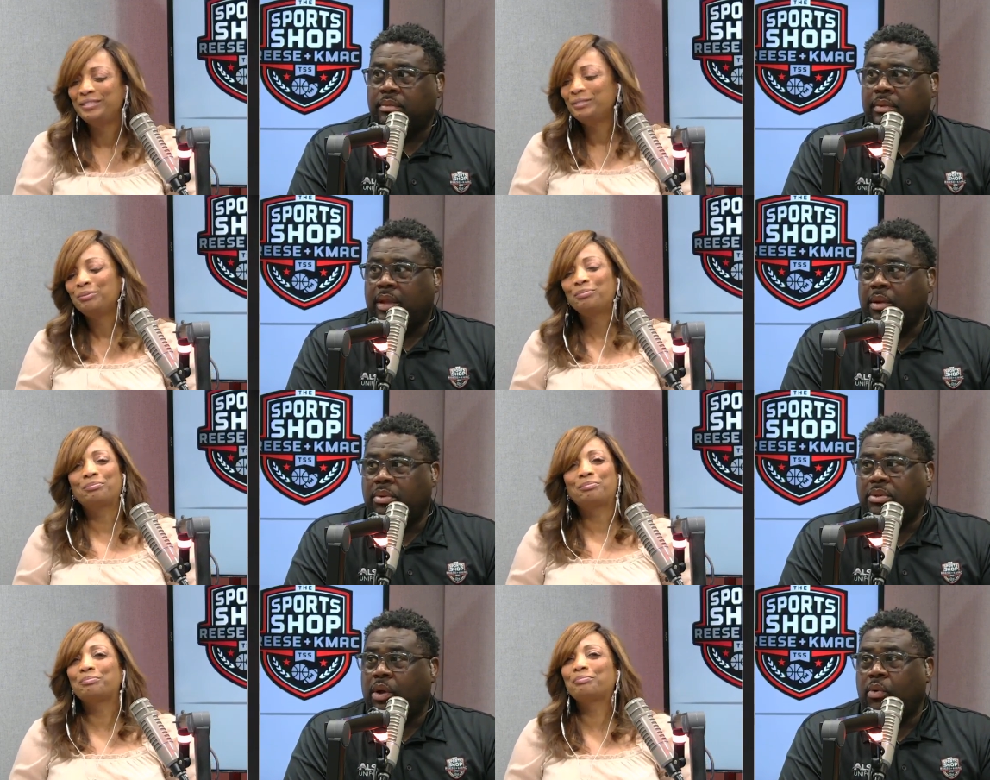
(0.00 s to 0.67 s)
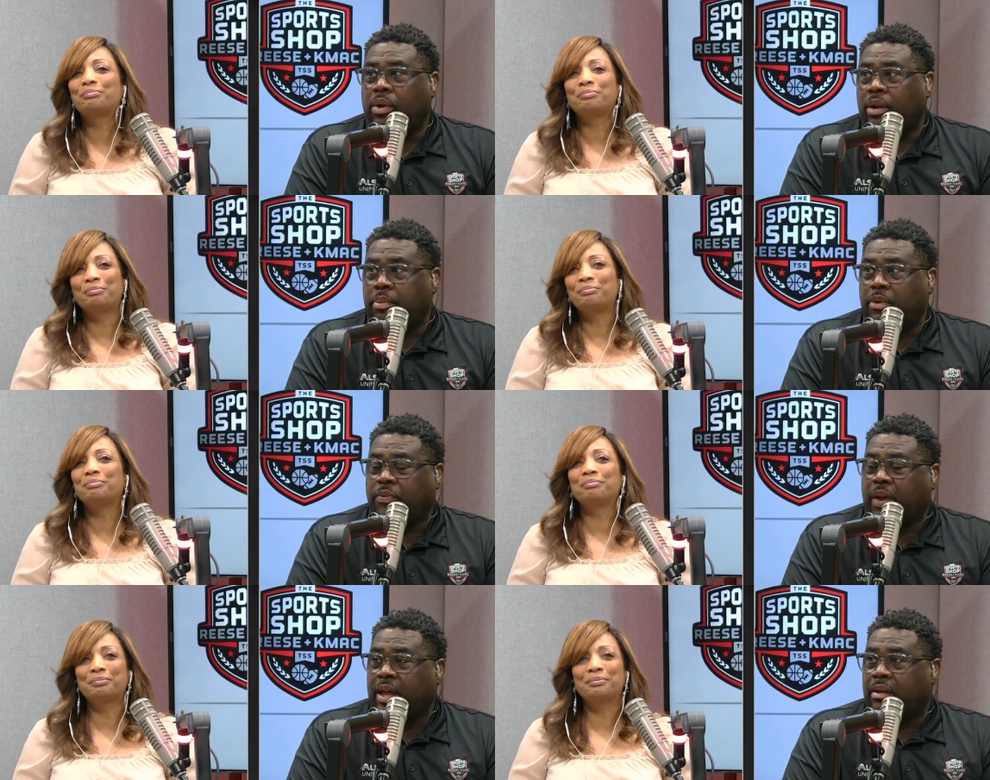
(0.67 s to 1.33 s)
Speaker 1: He was nowhere to be
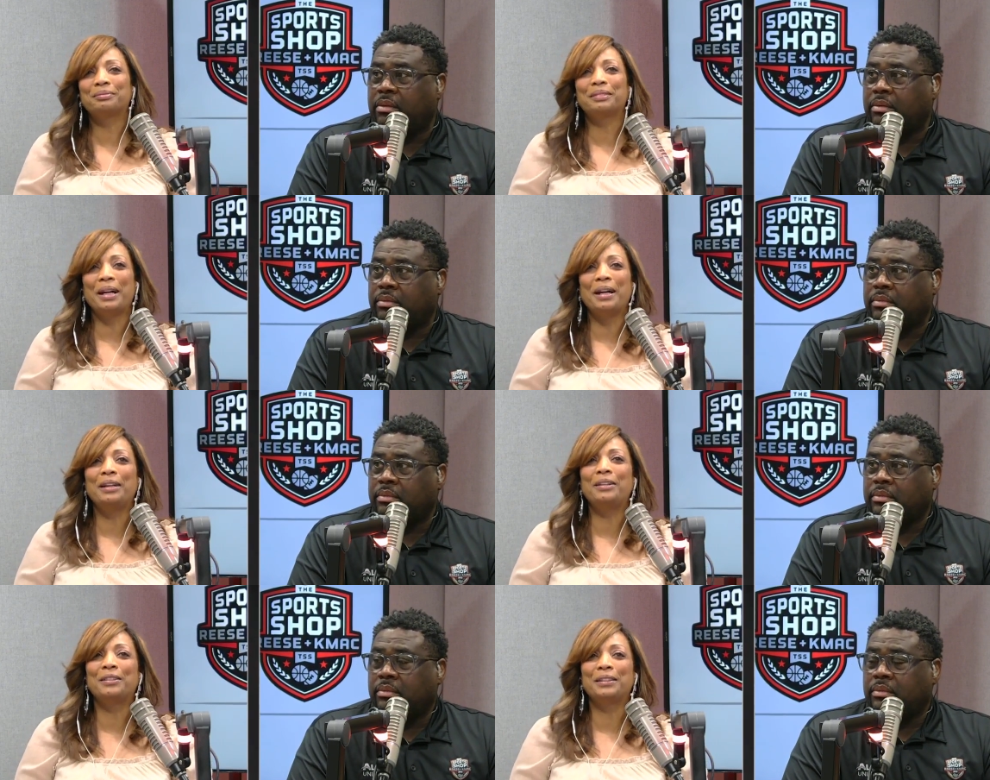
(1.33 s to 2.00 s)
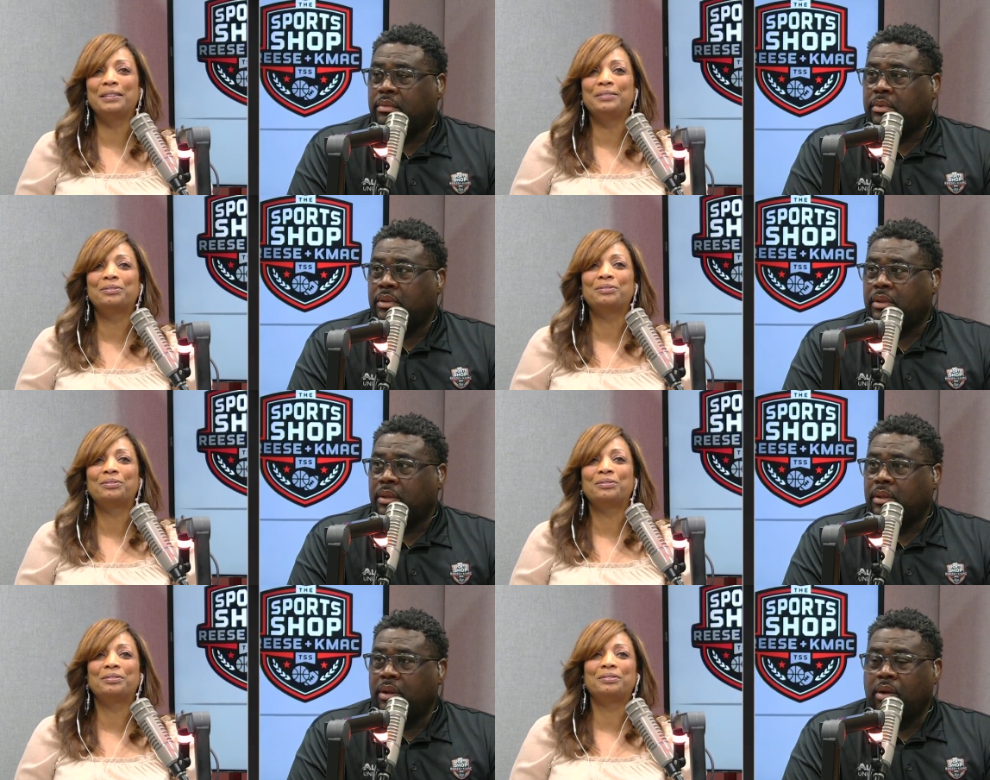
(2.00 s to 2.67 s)
found. I agree.
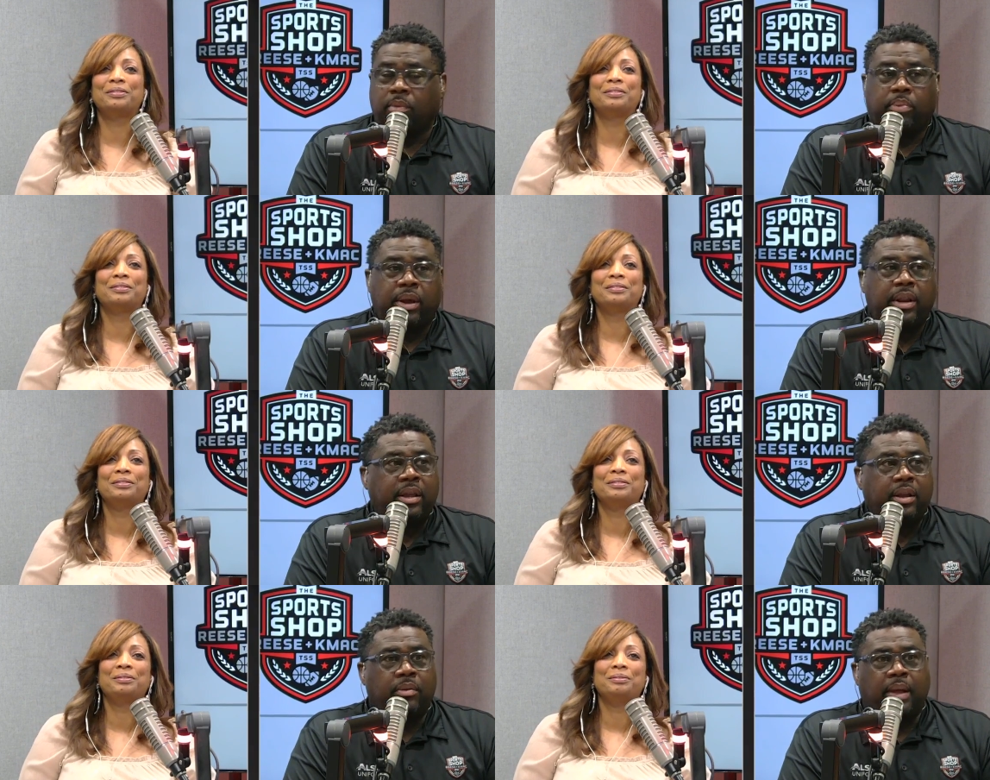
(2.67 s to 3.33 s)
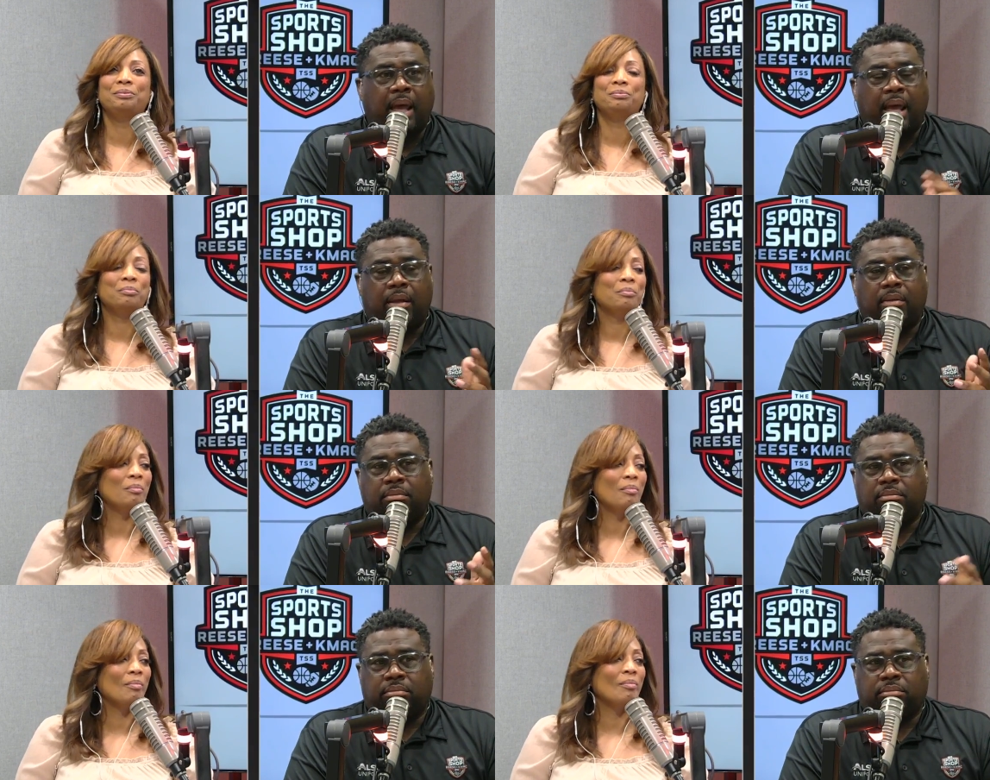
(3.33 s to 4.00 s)
You know, Brandon Ingram. I,
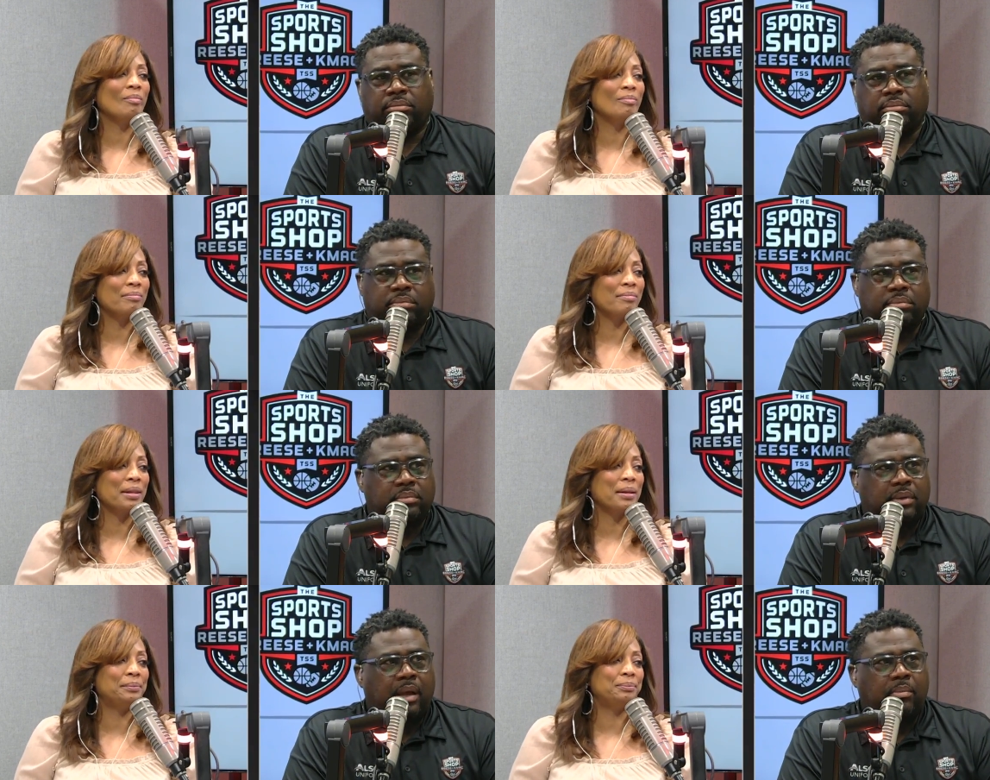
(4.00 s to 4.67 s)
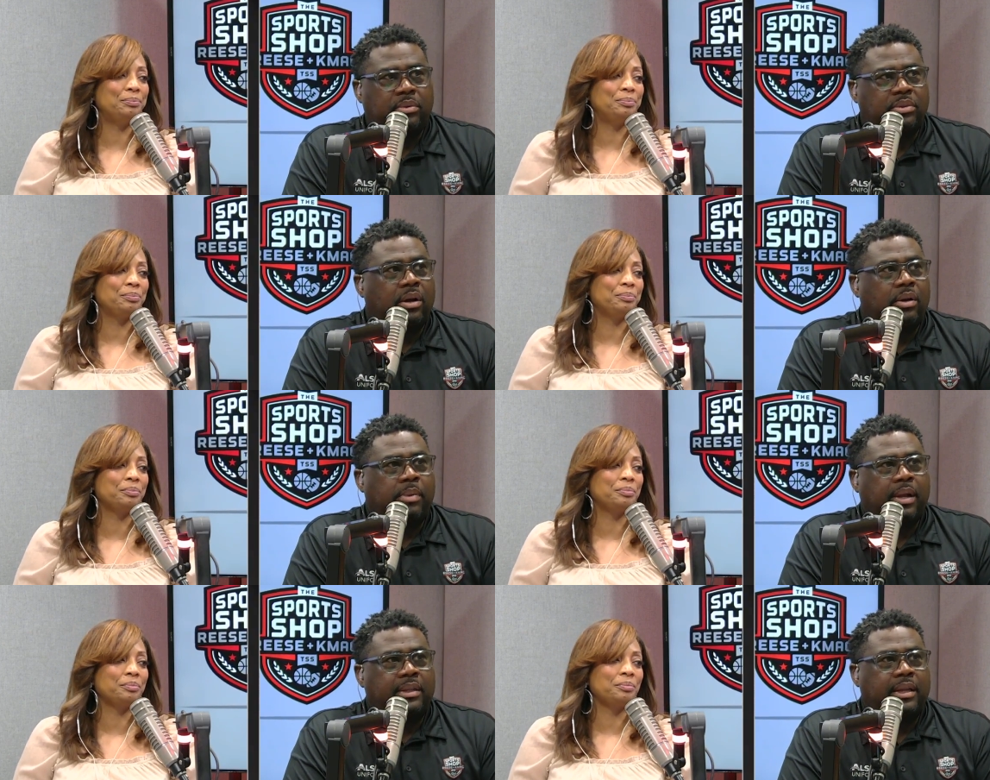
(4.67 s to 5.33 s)
I'm gonna talk
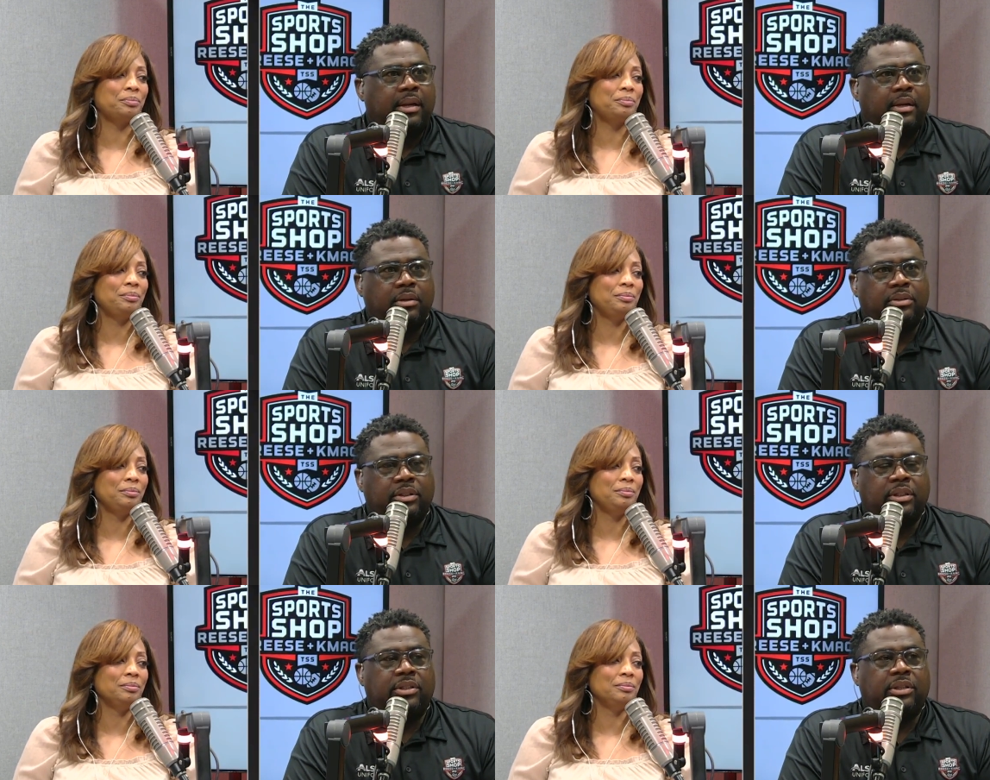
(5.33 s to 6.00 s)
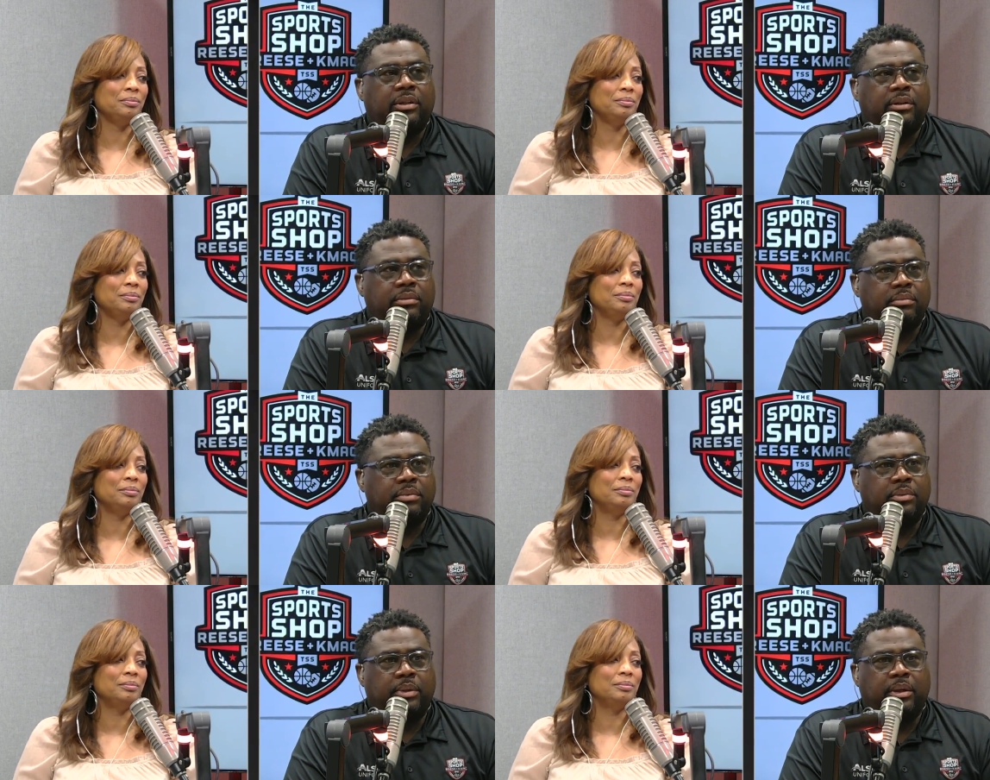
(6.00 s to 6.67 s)
about that in a little detail a
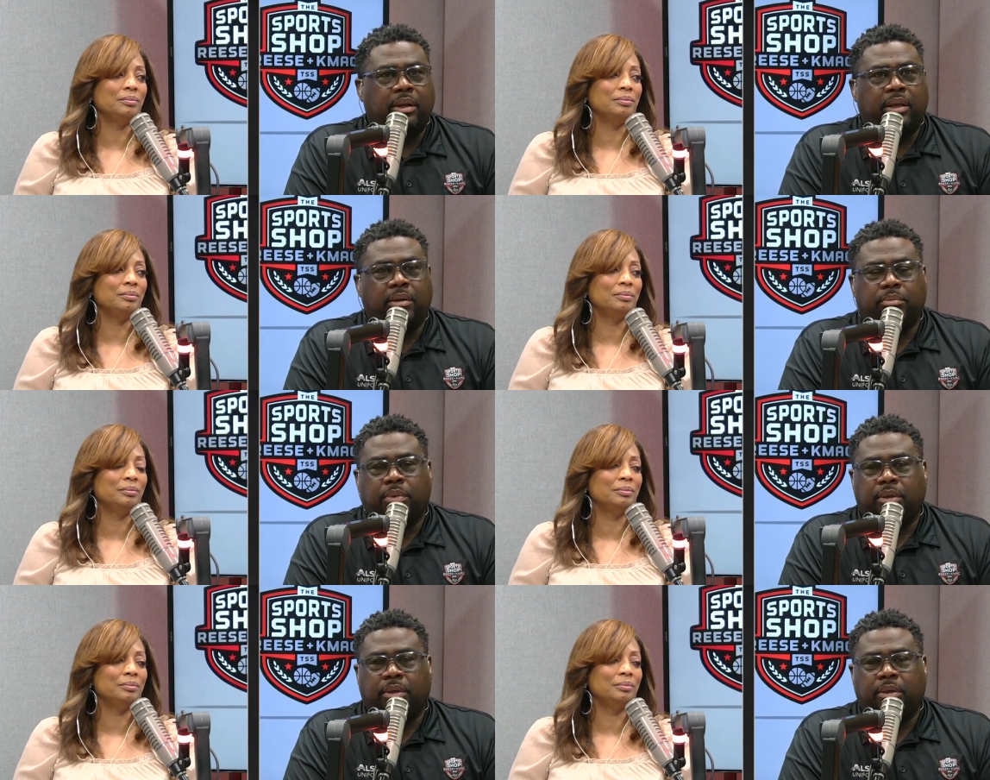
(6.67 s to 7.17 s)
little bit later, but